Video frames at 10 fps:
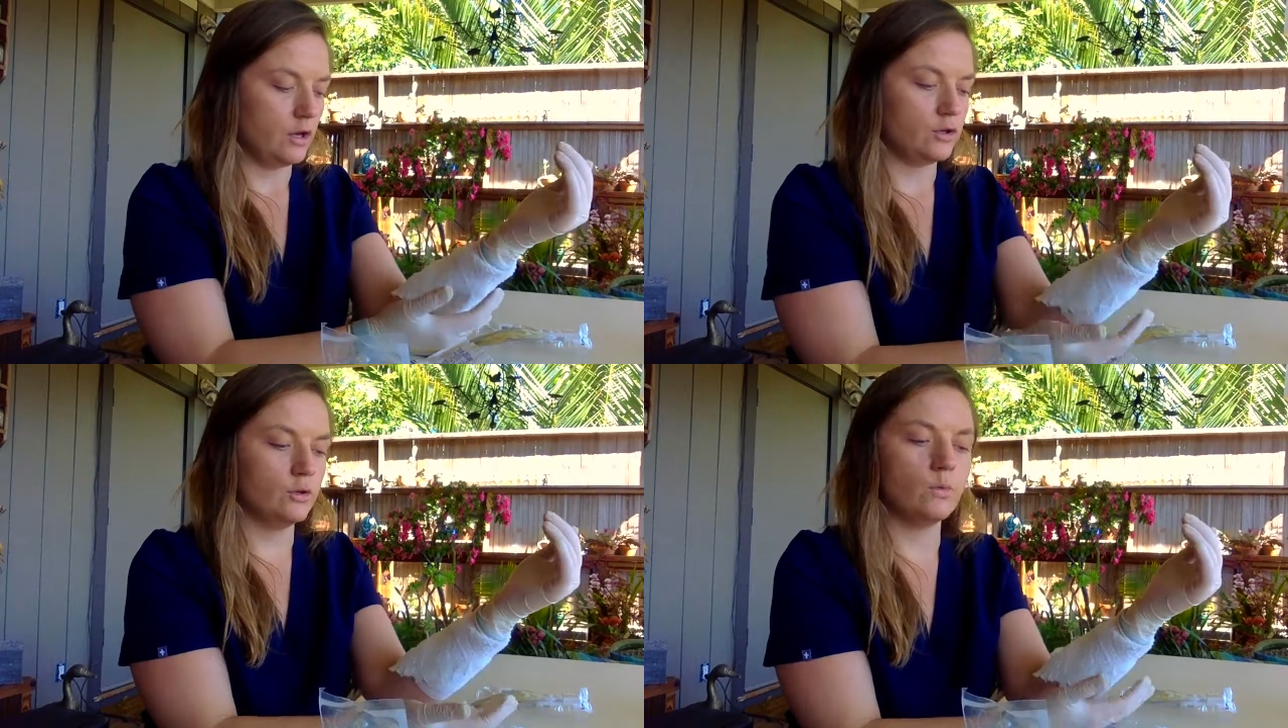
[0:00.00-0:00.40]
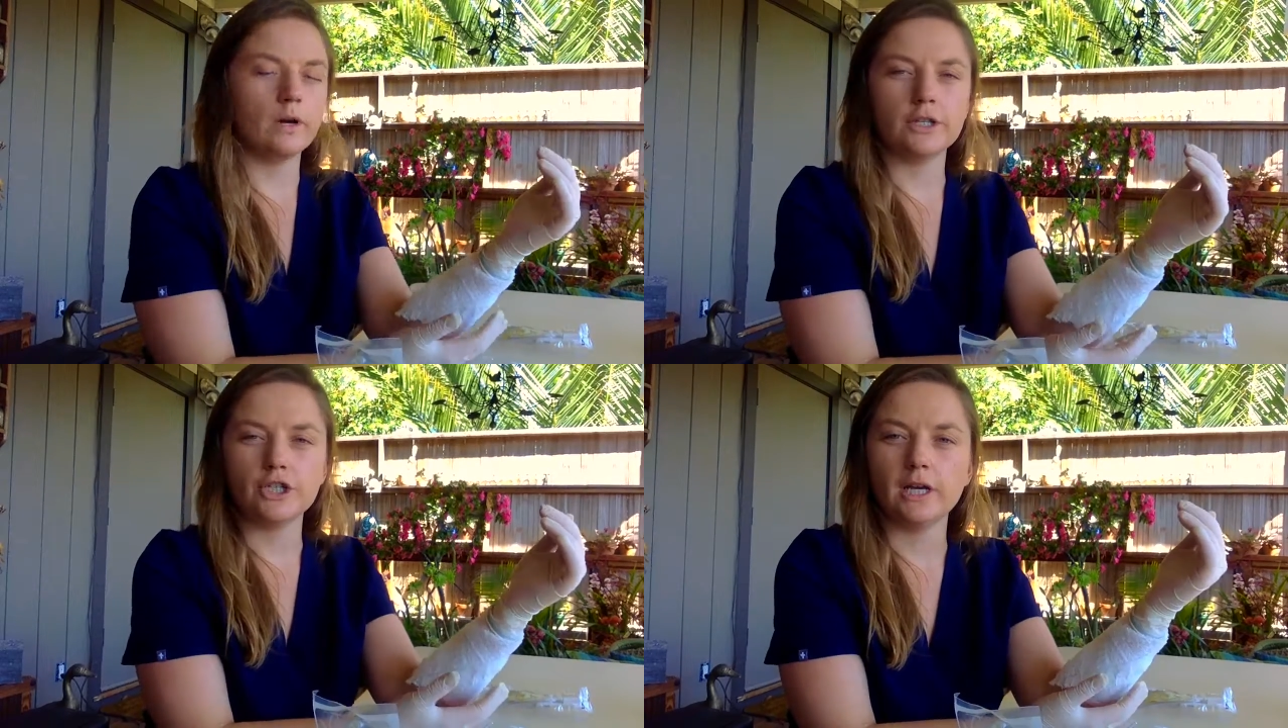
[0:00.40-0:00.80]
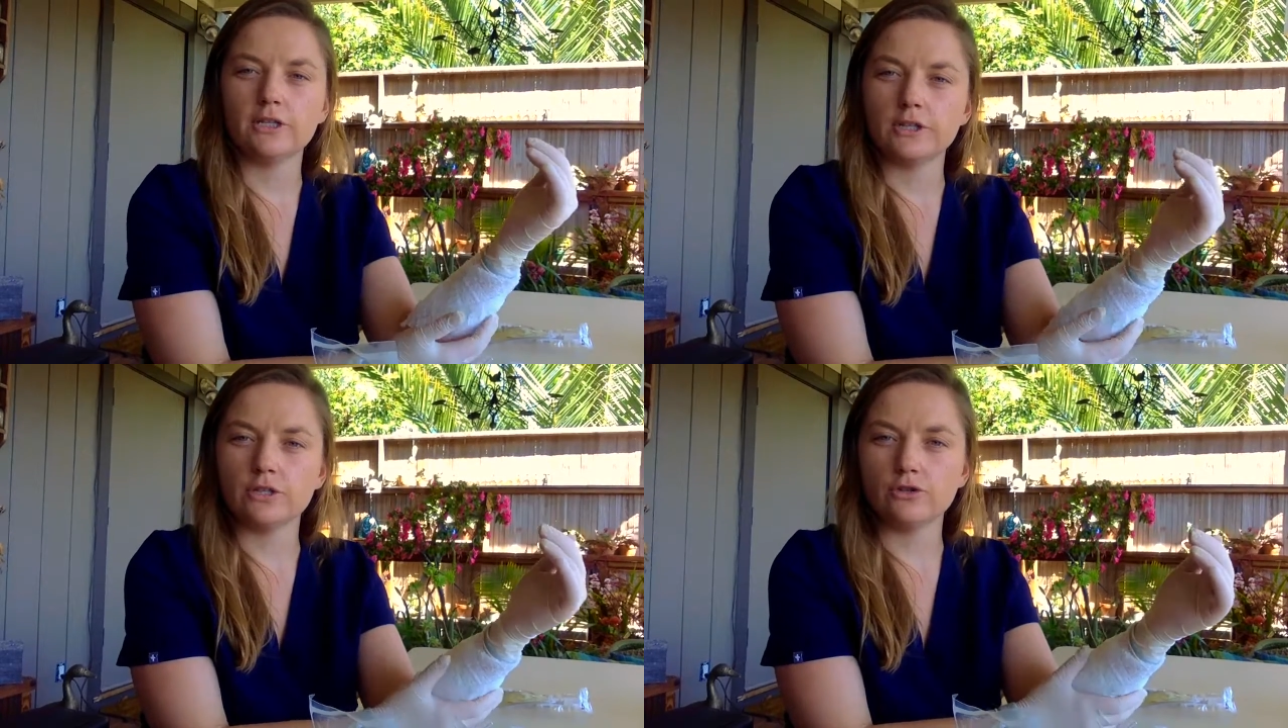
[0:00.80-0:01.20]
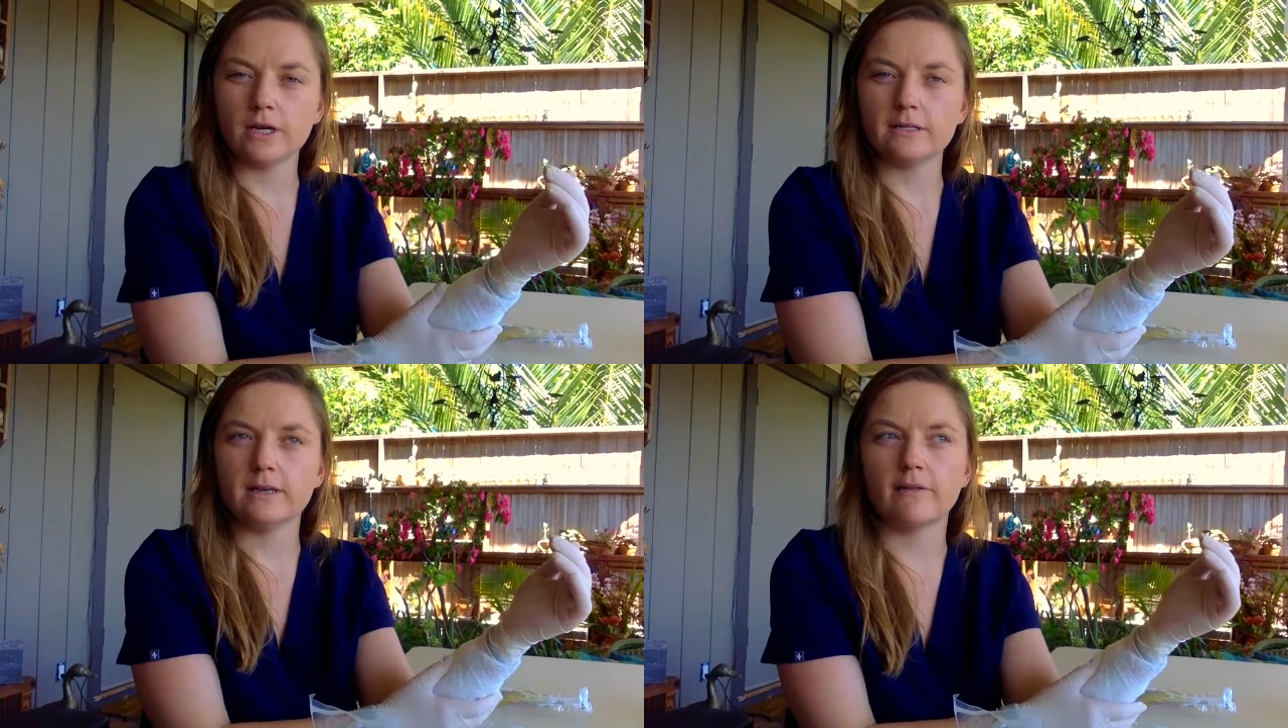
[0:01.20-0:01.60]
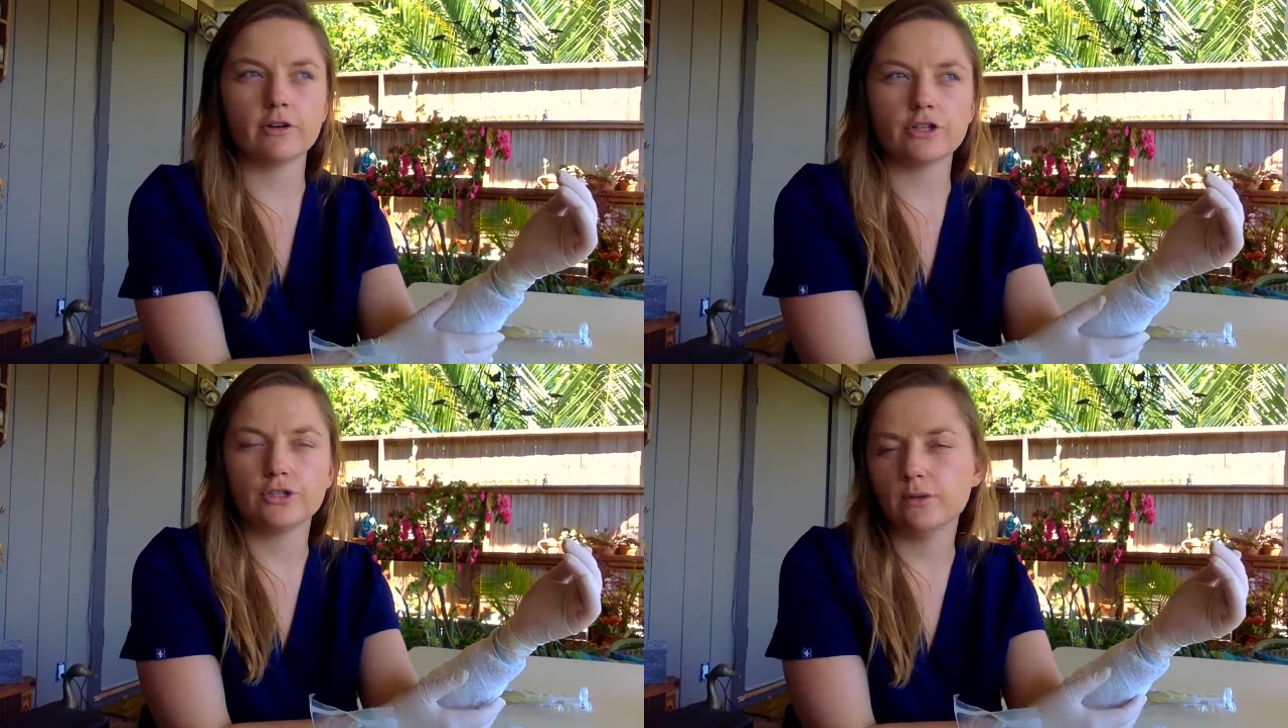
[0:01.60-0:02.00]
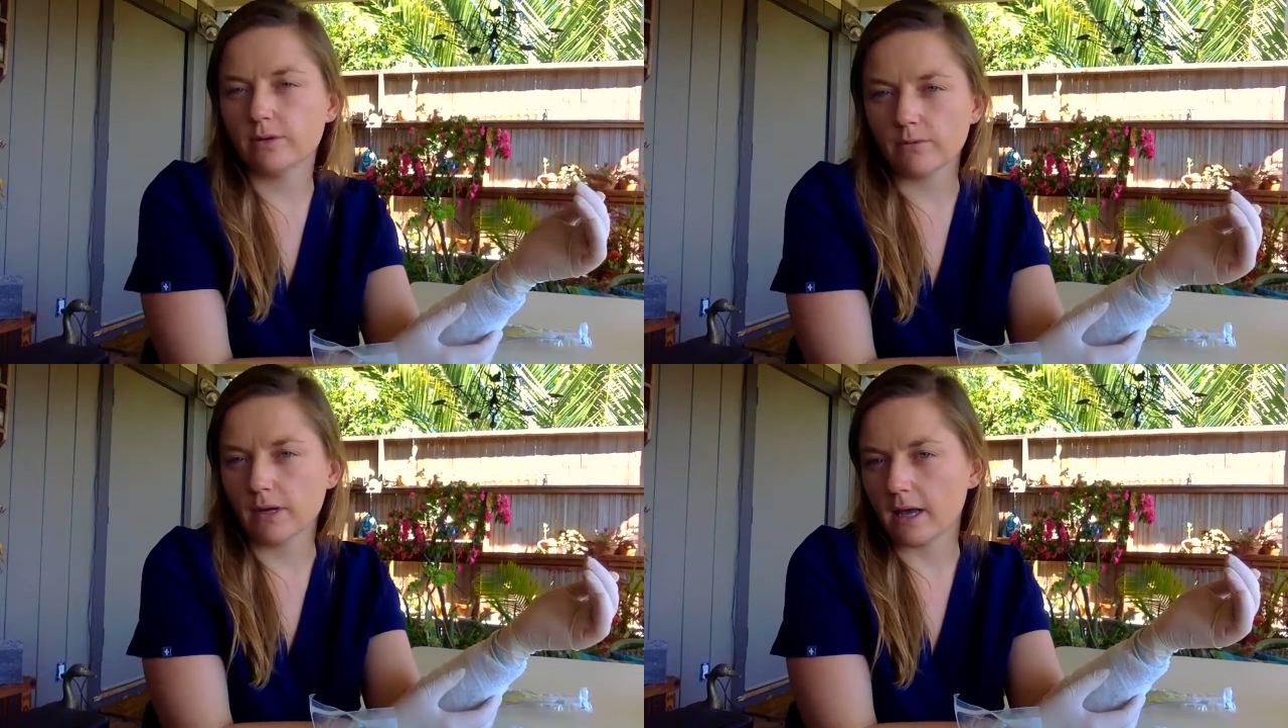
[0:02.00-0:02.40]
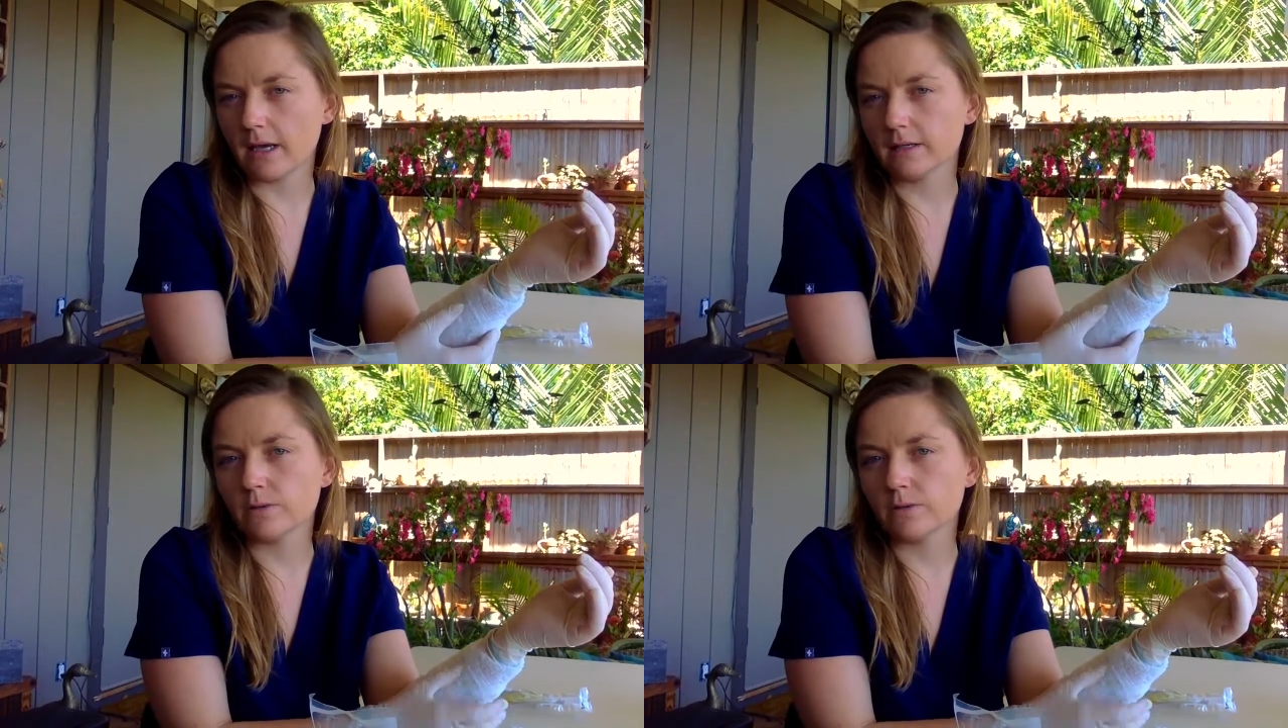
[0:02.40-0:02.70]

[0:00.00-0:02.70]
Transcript: you'll want to change this dressing every 2 to 3 days,